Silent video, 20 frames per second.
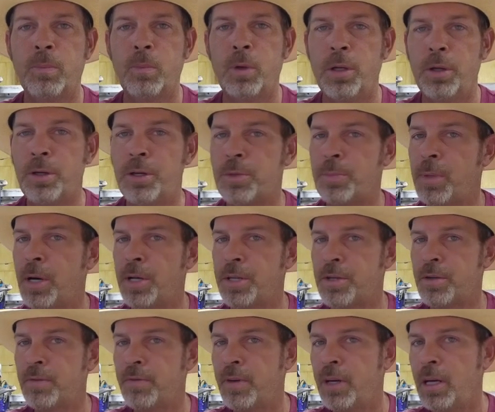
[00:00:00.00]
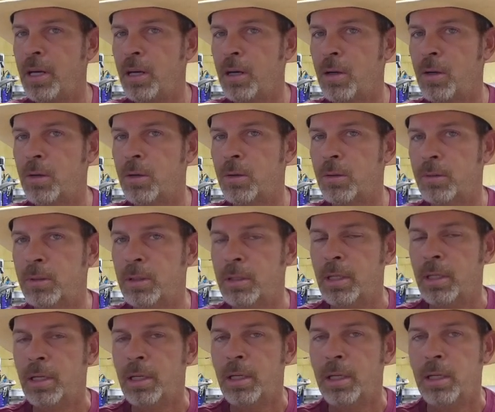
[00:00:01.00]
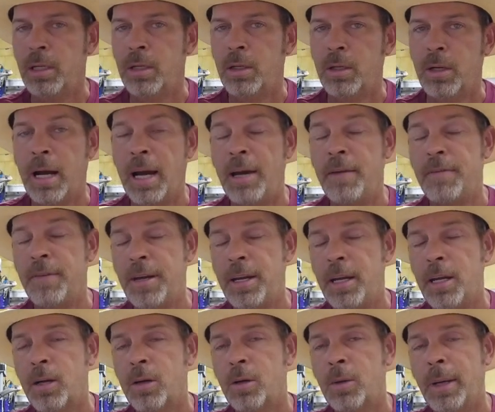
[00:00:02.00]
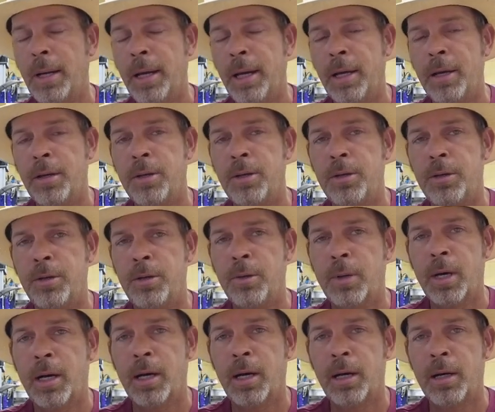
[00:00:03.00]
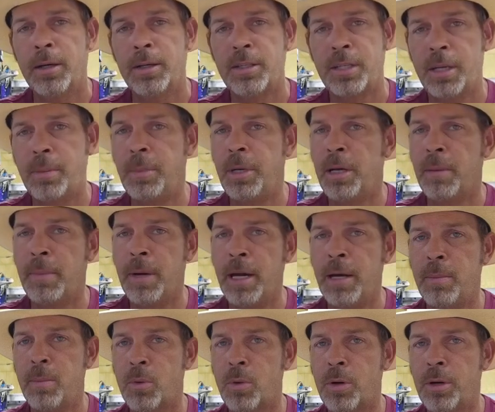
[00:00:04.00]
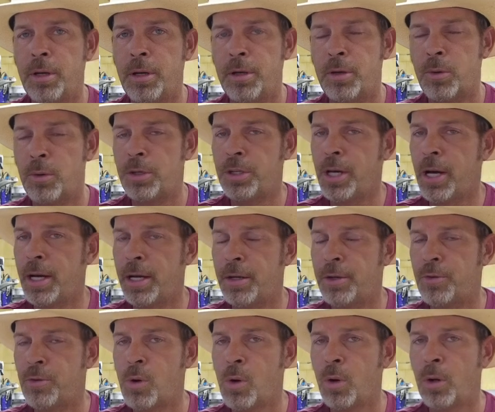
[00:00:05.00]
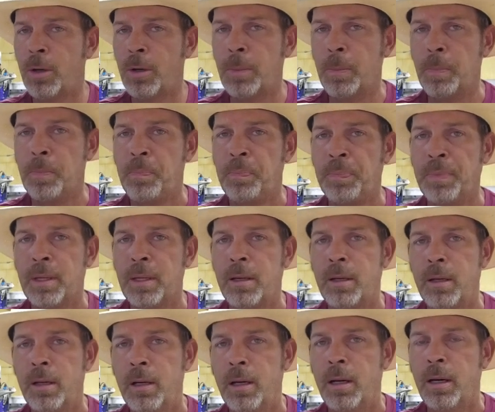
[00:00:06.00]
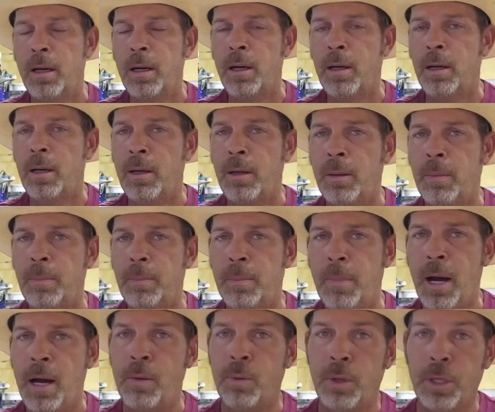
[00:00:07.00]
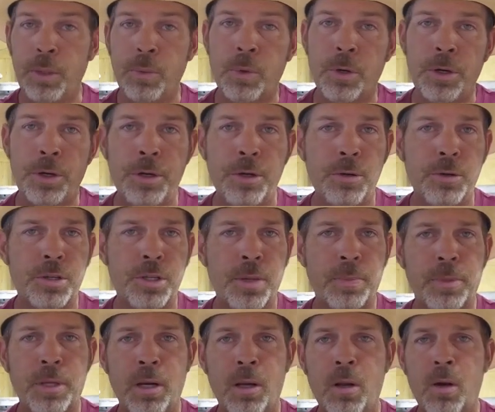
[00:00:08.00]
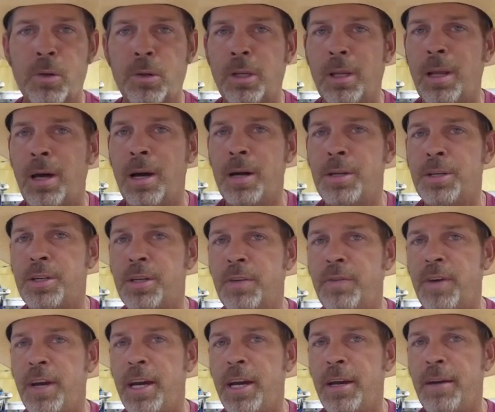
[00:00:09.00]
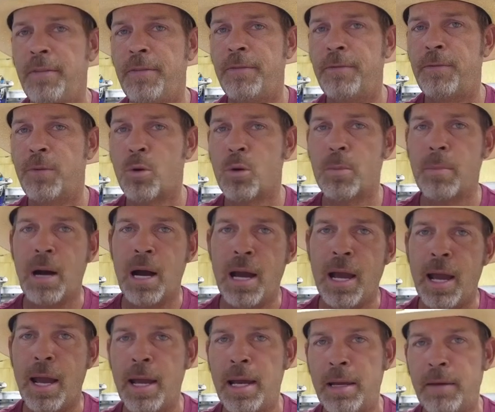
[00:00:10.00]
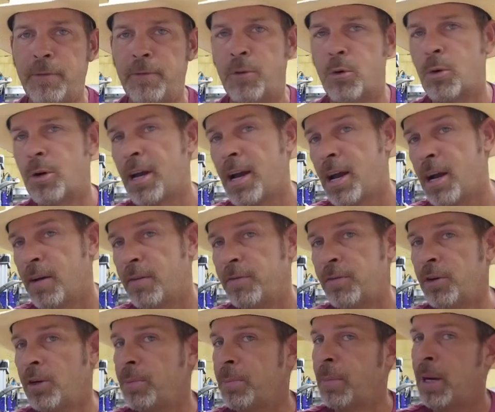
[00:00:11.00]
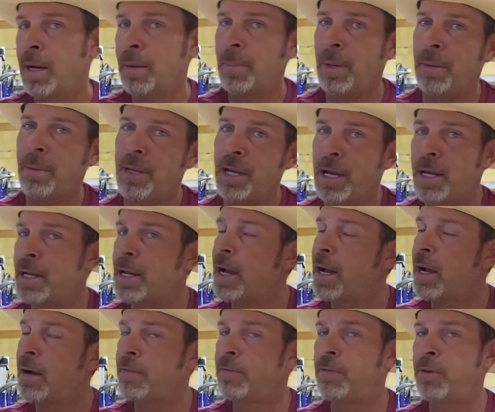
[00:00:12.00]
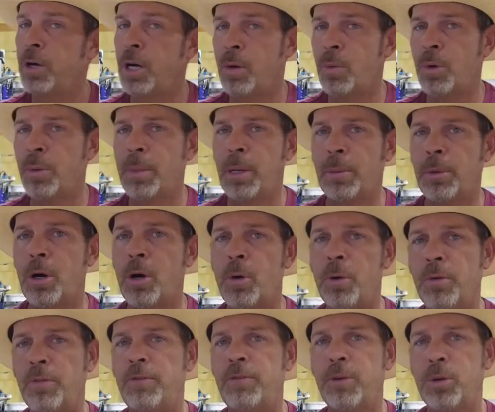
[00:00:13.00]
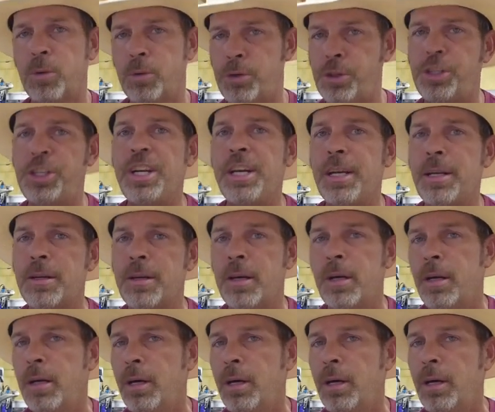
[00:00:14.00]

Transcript: willing to sponsor the video, and do send me a main board and a torch height controller. I really want to do something along the lines of a 4x8, 4.5 foot by maybe 8.5 foot. I want to be able to hold a full sheet